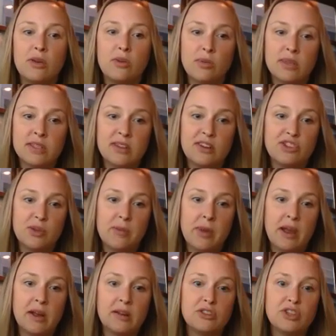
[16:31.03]
residential
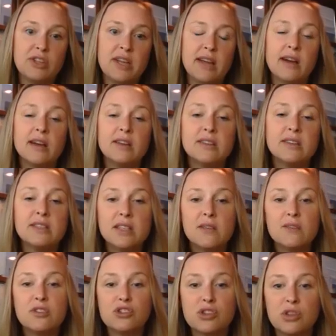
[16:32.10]
parent should take custody
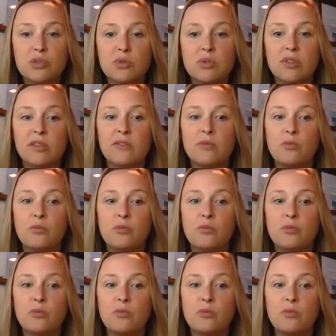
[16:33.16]
of the children